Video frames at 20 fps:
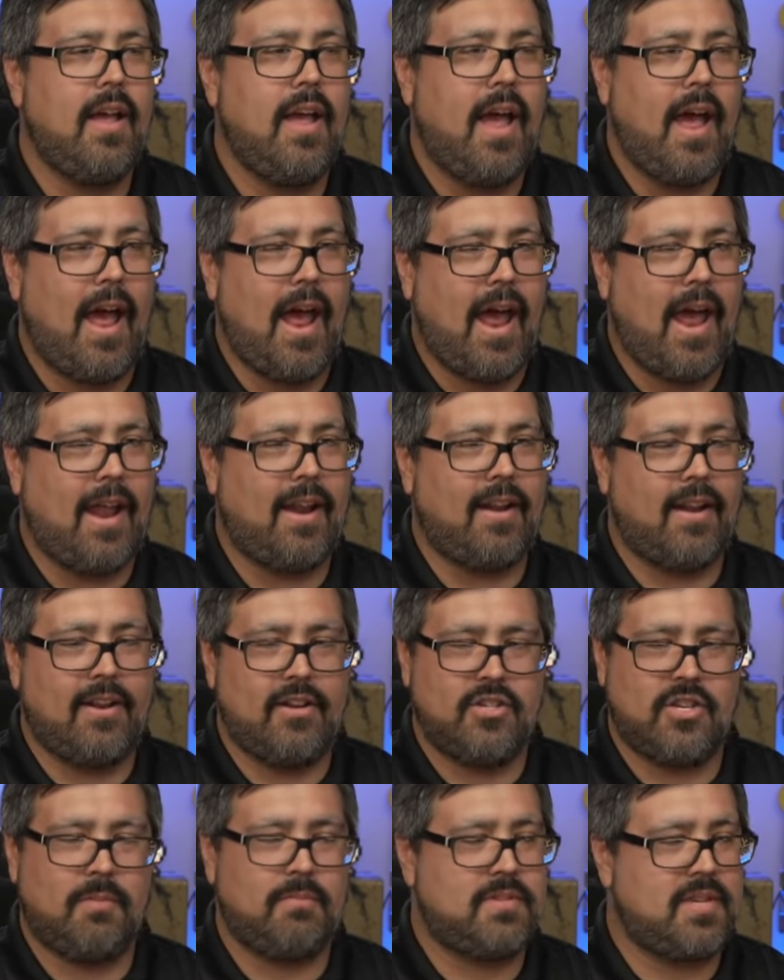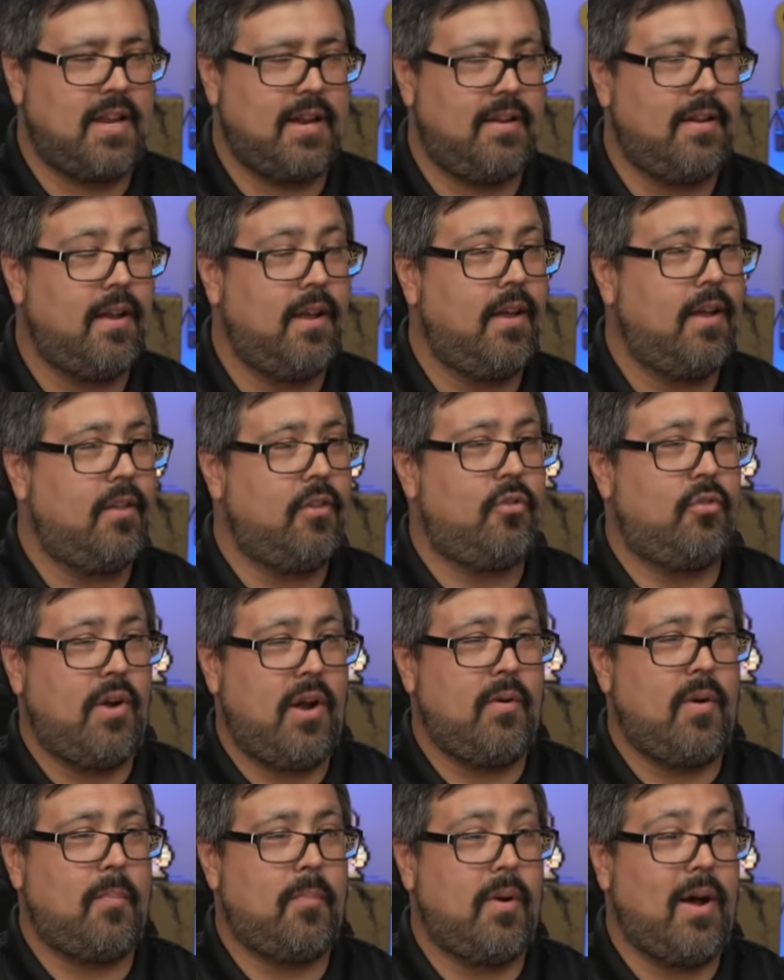And, and Jim said,
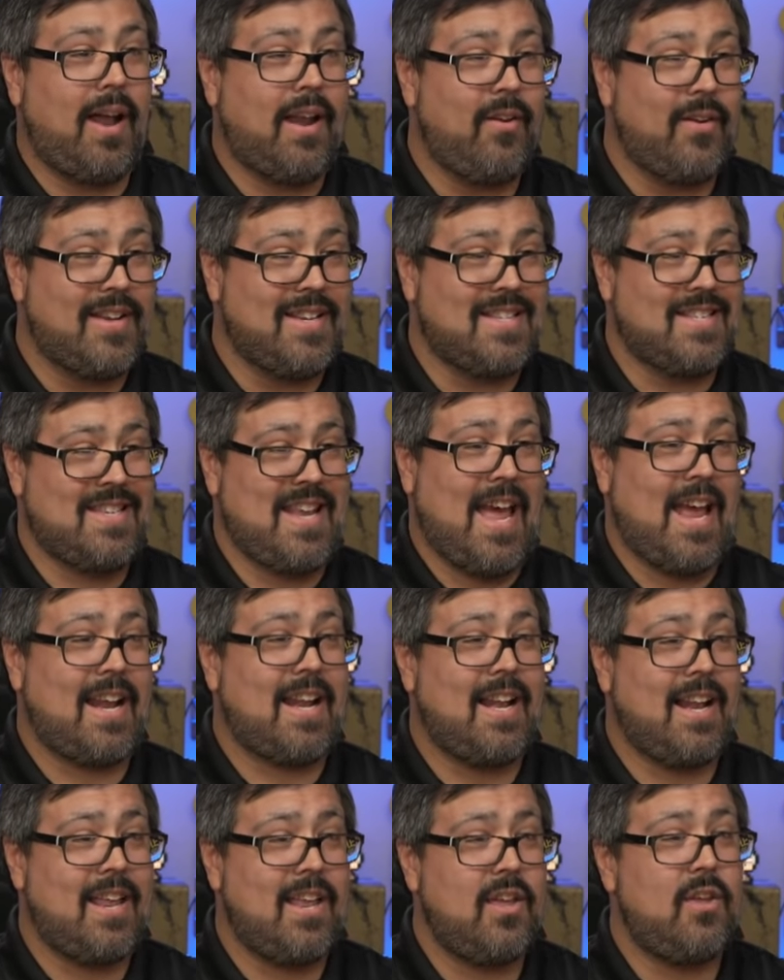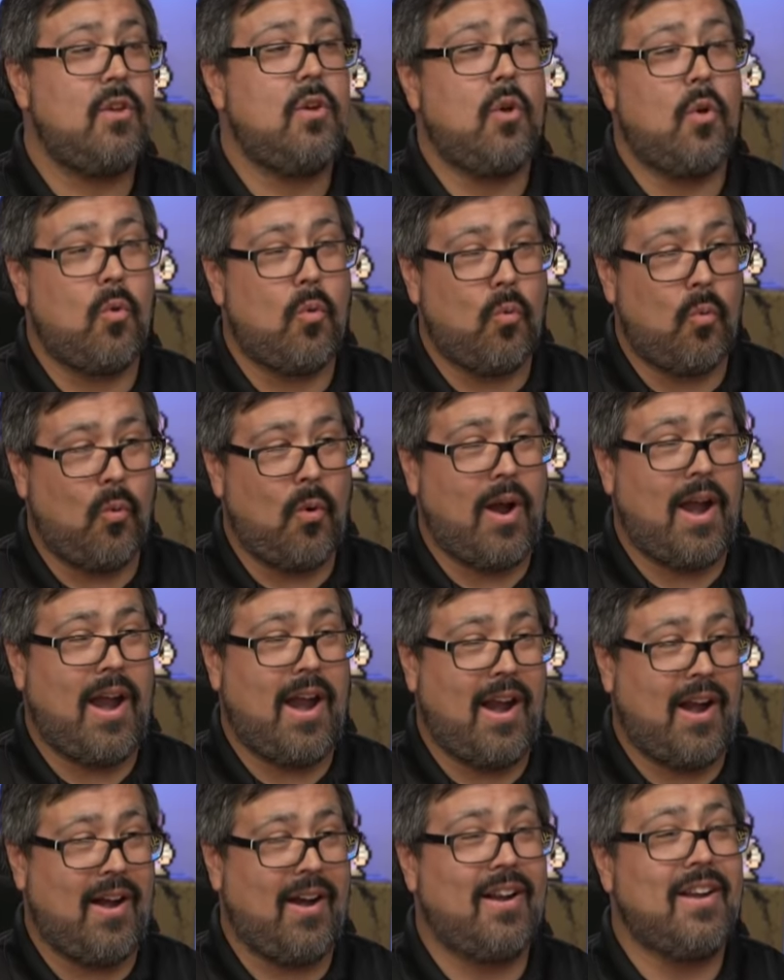Threadripper, I know exactly
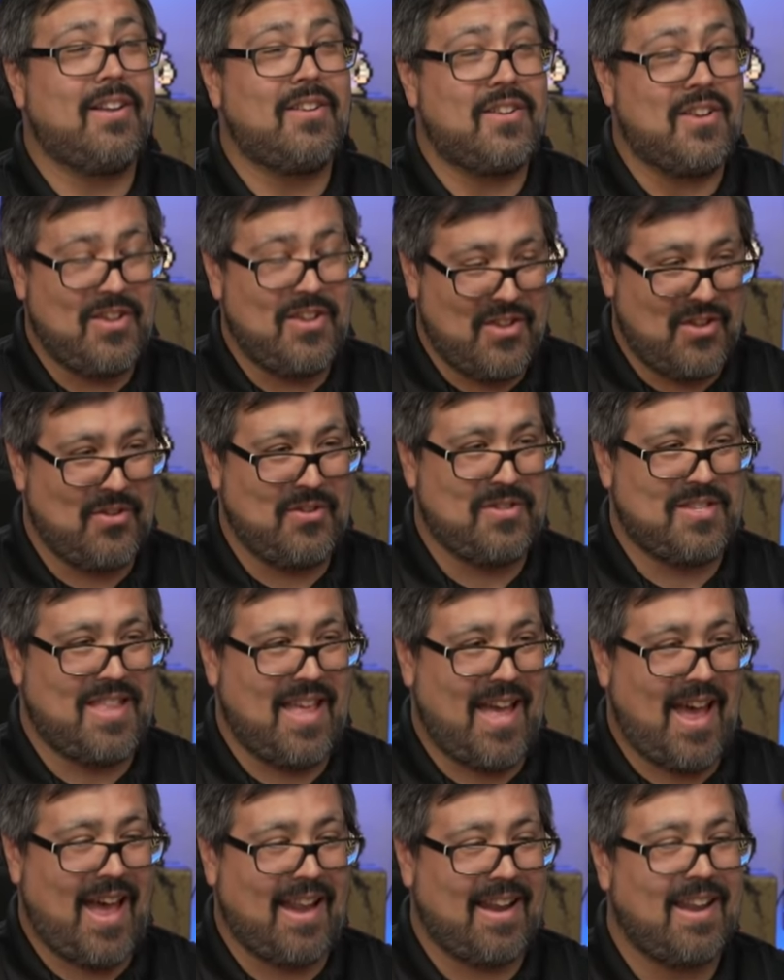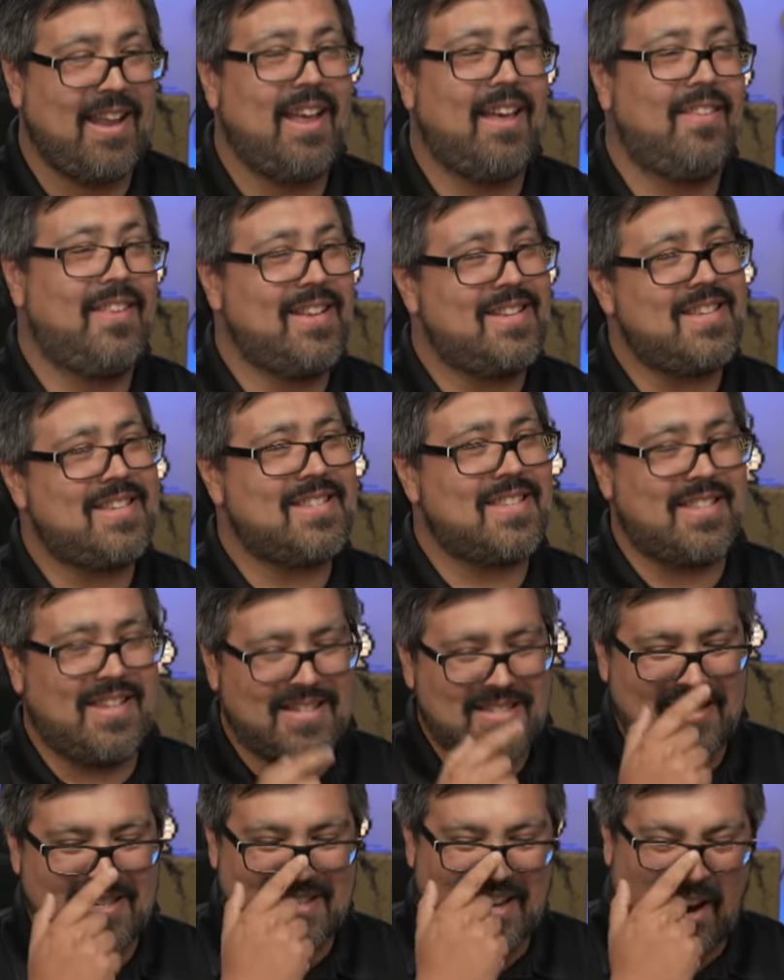where to use that. that. This nice. is this
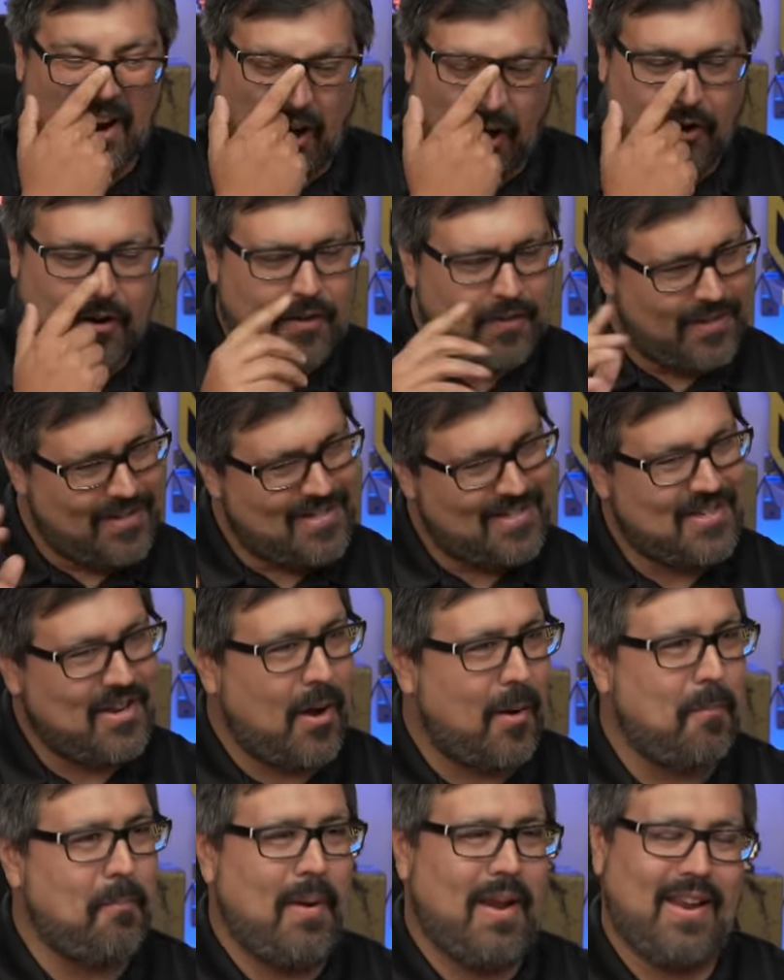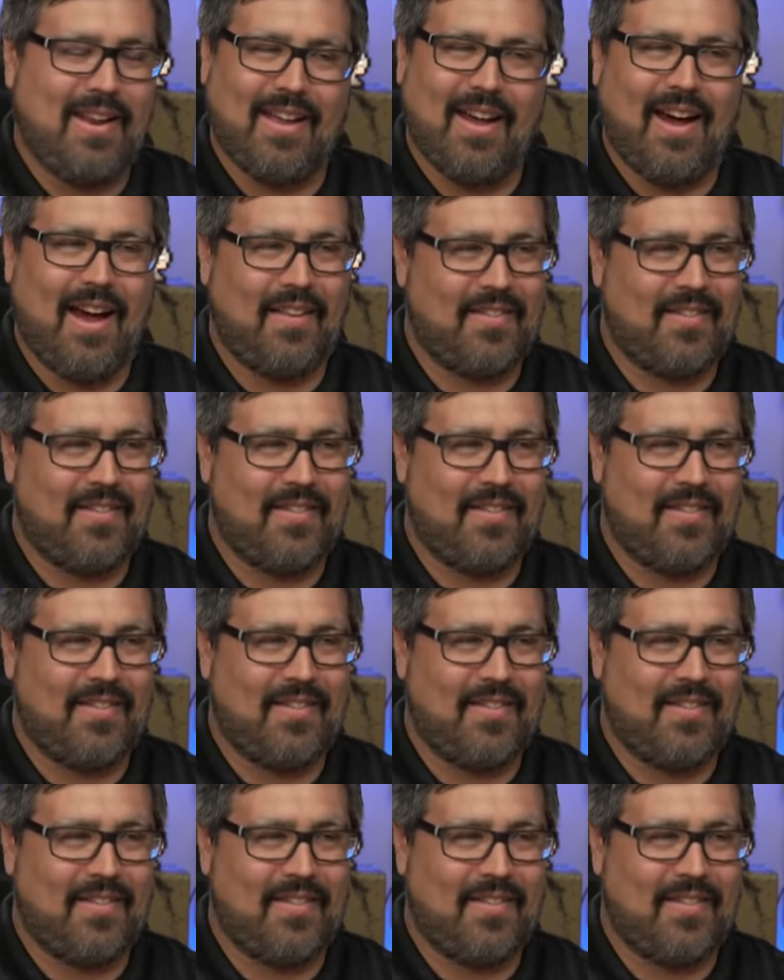is our this is our big guy.